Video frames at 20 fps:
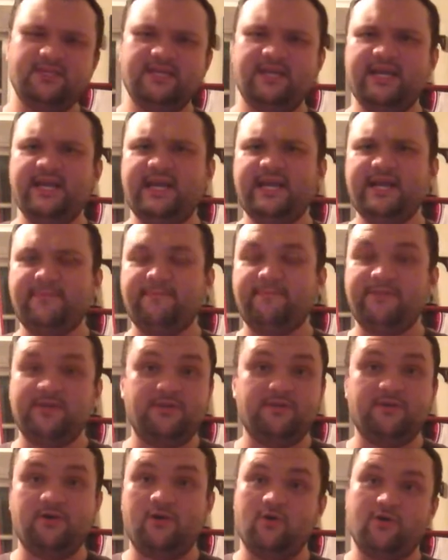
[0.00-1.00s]
and
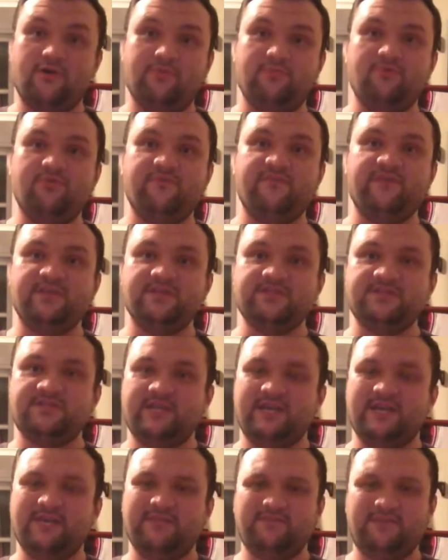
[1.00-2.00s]
horror movies,
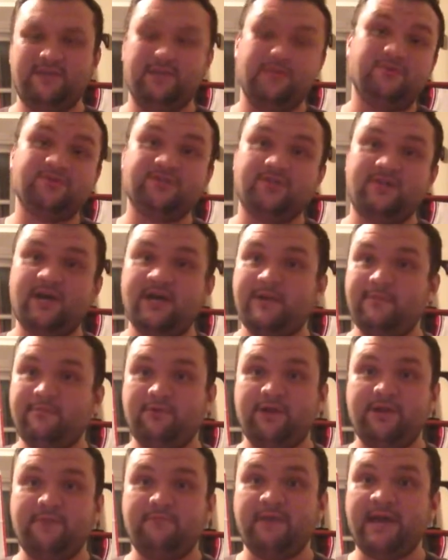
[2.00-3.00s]
and you know, there's a lot of
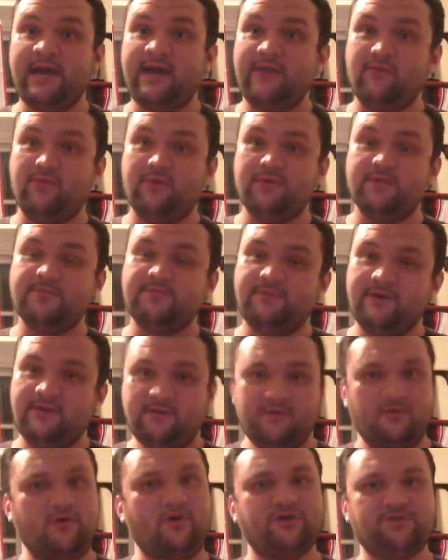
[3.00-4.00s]
pretty bad ones, but
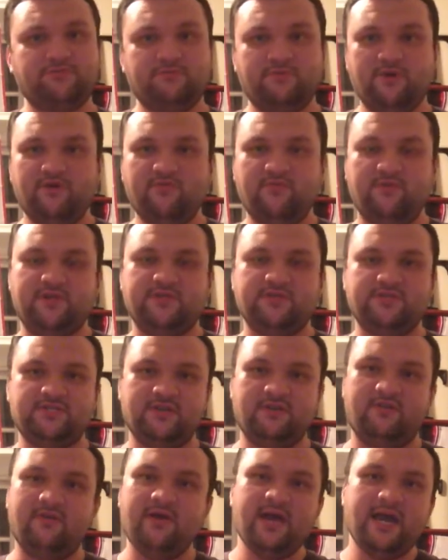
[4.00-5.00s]
there are some good ones.
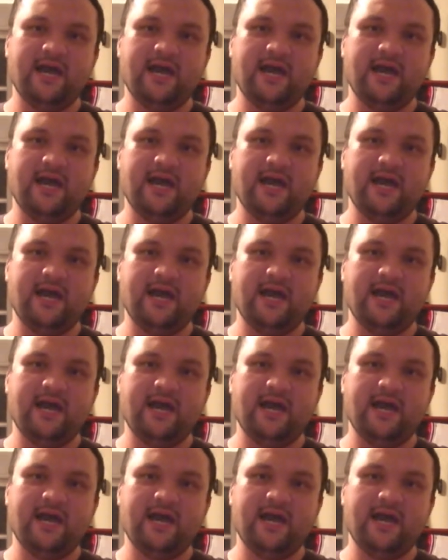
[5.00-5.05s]
So